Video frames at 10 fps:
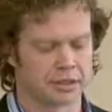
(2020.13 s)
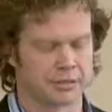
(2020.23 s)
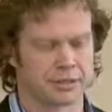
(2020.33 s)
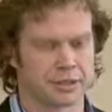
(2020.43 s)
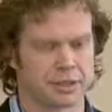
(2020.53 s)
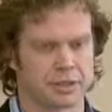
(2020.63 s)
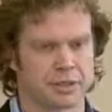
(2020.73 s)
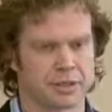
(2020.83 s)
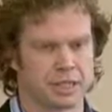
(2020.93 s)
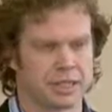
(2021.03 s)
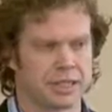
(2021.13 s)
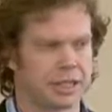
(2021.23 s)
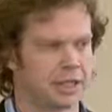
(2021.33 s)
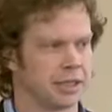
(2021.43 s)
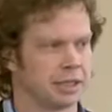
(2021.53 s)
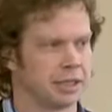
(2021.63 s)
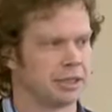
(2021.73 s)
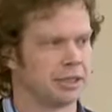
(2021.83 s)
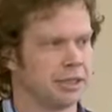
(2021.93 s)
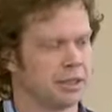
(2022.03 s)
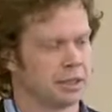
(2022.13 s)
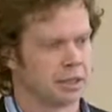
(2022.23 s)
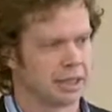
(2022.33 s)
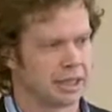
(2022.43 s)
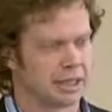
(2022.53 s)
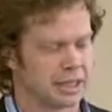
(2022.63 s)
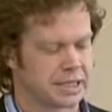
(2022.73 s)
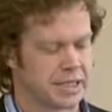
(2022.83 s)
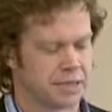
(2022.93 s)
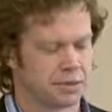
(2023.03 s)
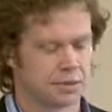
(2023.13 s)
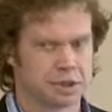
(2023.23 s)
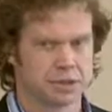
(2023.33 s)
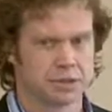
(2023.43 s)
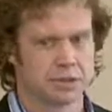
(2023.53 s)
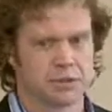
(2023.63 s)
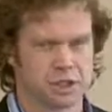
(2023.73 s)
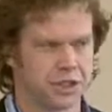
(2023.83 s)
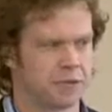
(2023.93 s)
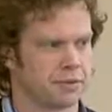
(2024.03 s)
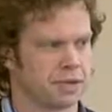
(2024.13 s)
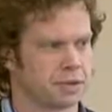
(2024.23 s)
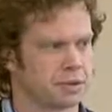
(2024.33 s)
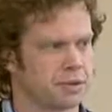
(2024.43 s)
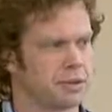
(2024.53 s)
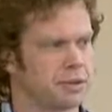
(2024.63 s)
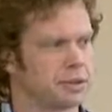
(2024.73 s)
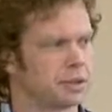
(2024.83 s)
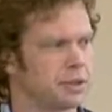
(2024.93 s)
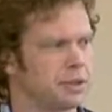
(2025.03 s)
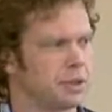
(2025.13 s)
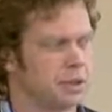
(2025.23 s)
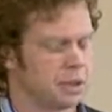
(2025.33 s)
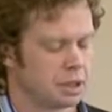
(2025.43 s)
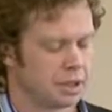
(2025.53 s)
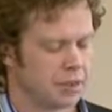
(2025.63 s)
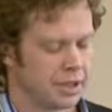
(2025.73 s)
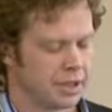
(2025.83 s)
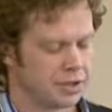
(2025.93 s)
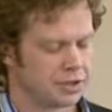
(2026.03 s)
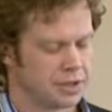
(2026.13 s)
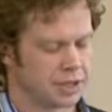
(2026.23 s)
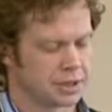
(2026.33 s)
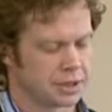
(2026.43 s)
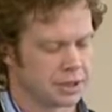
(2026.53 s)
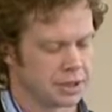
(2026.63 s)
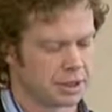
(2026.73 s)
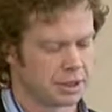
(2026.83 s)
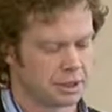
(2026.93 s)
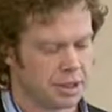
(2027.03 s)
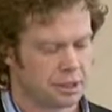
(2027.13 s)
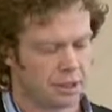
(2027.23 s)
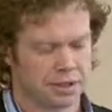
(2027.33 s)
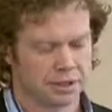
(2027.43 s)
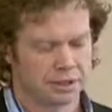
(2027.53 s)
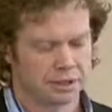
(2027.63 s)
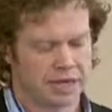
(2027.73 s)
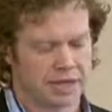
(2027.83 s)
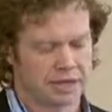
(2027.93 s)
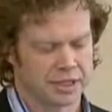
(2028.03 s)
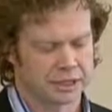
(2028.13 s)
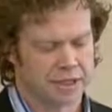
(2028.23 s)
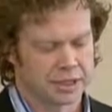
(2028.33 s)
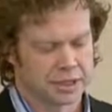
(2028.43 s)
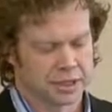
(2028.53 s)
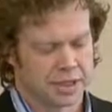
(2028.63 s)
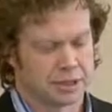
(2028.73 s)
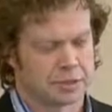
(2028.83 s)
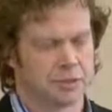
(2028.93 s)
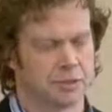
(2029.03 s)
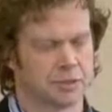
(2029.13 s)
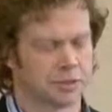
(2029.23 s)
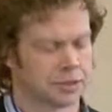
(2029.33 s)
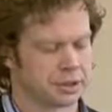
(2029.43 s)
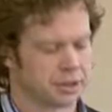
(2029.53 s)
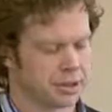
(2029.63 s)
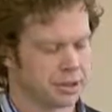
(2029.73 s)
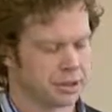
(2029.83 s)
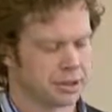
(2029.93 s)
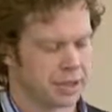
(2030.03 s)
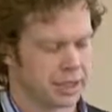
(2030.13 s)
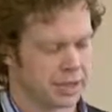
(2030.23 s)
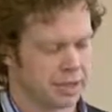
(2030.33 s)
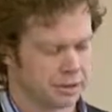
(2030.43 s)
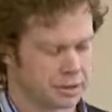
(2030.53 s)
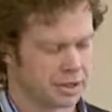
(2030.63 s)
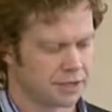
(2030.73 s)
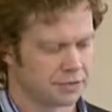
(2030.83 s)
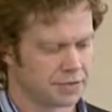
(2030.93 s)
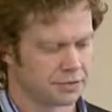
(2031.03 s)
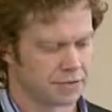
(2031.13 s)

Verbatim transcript: for example, was 1989. That, that data was a generation old. Um, and things have changed since then. But have things really changed? Well, you can see here that the harvest over